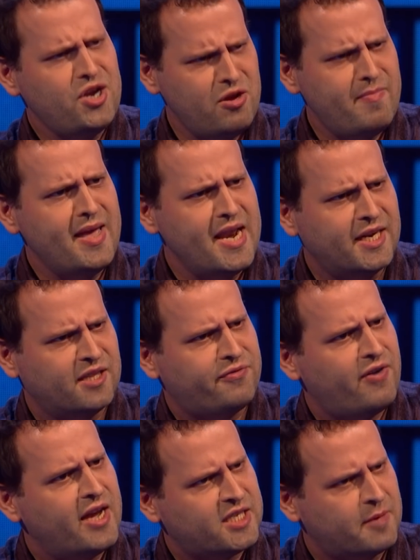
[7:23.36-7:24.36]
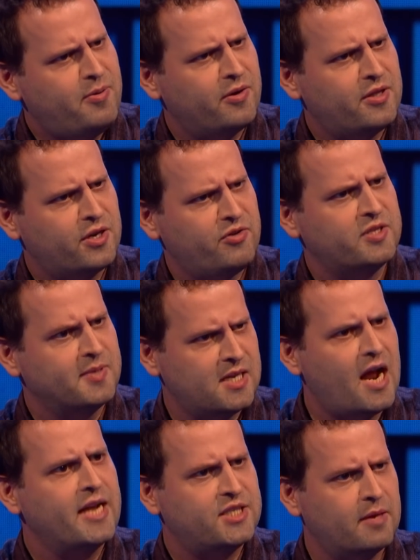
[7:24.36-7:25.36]
new meaning to the phrase, I put the Christmas
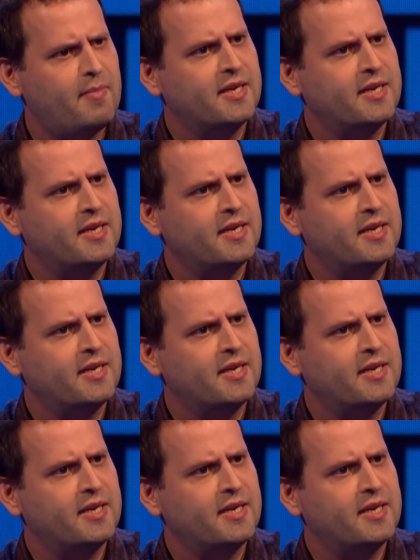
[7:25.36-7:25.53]
lights up